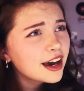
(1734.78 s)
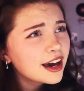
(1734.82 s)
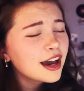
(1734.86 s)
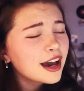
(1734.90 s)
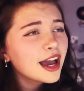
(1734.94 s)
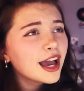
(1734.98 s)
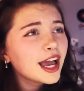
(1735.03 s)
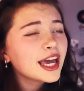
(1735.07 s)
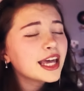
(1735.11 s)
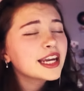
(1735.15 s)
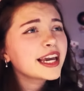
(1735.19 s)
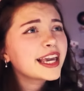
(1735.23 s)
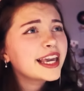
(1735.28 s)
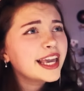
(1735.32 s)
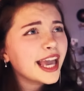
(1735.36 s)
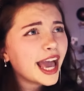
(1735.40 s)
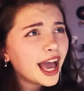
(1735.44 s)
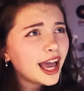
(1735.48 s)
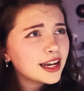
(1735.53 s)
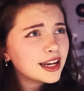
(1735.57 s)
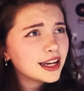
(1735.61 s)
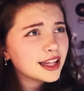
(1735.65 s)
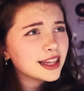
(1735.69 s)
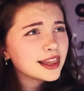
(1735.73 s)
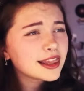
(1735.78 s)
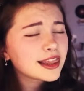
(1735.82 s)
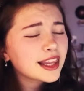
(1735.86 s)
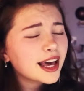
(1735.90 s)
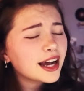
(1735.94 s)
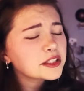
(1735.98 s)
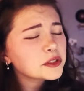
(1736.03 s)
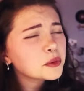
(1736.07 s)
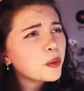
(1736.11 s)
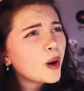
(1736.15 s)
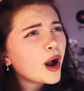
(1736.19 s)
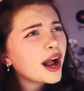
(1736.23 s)
And again, and
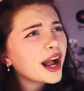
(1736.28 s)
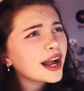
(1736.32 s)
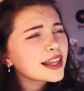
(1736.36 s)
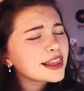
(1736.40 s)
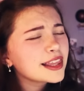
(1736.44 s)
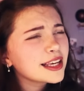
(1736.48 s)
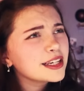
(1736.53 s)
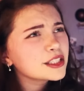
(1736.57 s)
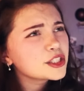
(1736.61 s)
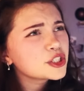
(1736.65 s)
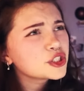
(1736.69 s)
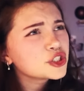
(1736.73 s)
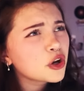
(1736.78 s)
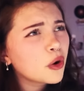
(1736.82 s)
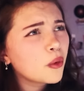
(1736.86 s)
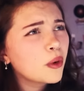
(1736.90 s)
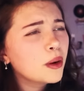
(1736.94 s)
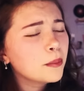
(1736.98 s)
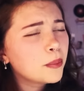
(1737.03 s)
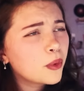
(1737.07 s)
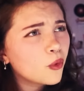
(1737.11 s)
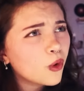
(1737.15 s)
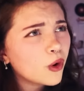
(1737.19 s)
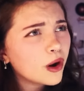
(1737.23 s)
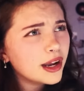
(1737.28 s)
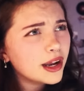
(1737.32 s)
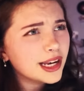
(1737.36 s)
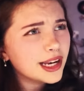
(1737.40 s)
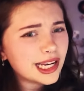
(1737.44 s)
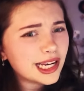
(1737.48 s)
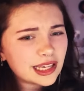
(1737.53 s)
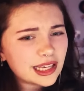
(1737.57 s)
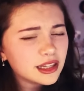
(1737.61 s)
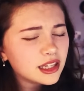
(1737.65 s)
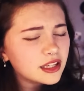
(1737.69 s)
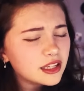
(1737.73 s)
that's why I think it's so
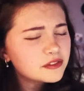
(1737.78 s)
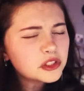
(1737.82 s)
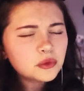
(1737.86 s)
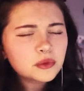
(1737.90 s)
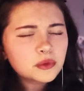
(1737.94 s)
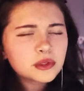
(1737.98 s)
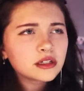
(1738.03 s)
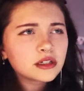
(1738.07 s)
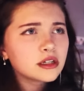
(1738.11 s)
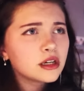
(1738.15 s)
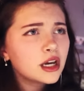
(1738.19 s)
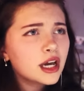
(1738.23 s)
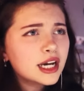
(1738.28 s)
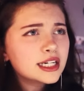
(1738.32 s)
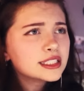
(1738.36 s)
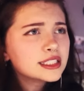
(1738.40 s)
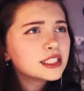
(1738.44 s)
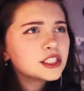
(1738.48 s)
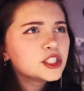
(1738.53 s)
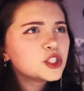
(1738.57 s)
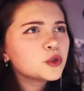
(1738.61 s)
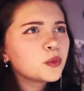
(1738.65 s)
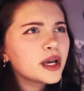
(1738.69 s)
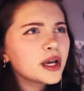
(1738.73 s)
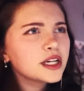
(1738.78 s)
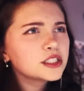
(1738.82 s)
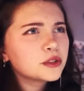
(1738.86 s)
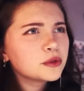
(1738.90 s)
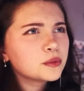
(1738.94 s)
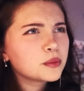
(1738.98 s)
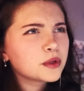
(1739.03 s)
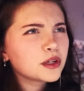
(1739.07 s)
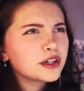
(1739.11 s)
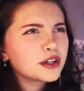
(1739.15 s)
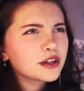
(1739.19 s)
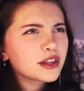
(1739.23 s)
important. It leaves you in a situation
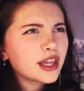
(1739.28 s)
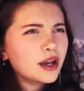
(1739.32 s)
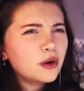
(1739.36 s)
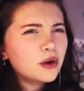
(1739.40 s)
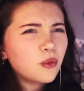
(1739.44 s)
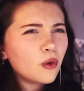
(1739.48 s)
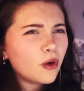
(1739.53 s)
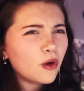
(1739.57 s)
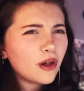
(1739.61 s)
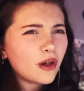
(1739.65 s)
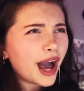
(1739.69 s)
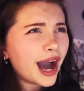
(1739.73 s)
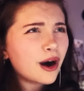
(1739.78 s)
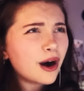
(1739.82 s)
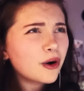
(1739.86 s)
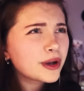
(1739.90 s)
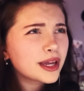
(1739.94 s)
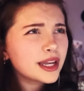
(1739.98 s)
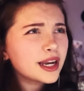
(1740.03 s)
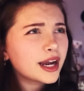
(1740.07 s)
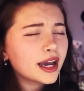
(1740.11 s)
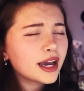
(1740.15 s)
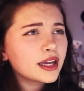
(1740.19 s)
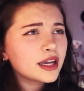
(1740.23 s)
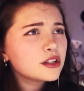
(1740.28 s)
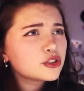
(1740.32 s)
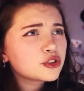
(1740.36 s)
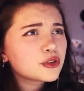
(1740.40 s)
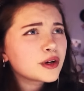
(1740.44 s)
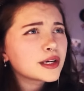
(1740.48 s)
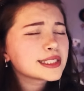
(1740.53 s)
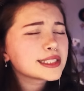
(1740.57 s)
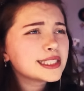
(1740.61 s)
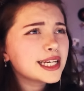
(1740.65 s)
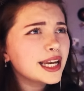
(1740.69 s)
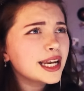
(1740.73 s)
where you're like, well, how can I
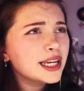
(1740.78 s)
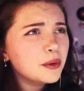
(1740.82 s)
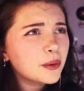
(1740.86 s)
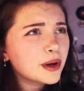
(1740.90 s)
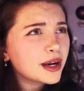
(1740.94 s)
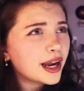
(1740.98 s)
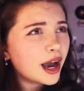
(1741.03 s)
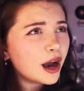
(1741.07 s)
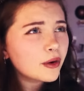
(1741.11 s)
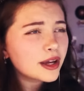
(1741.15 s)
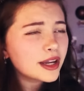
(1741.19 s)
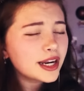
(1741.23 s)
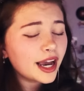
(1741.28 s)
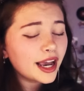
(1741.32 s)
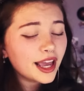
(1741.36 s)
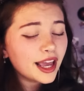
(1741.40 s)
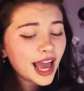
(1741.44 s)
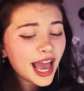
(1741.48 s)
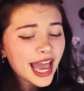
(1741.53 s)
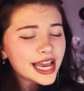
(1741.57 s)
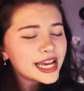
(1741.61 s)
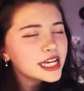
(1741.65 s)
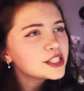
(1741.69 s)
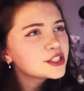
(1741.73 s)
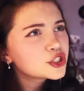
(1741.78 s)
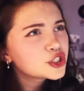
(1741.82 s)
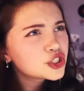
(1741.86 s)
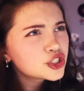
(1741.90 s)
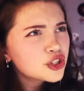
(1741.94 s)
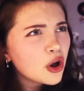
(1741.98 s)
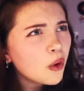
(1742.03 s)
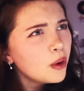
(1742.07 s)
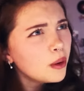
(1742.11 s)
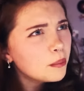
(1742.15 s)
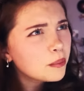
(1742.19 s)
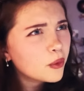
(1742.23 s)
trust anyone? How can I? It's
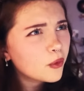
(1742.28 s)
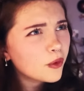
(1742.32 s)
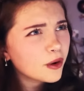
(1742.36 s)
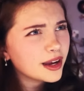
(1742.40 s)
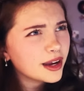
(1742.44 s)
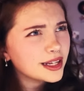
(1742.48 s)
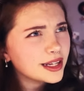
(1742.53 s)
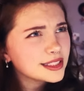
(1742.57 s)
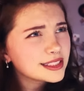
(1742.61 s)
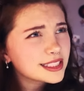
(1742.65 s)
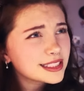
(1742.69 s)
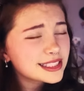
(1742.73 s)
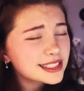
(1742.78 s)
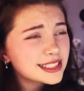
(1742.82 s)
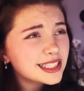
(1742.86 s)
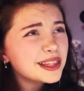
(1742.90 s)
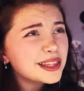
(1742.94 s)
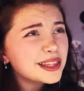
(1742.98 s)
so important to see the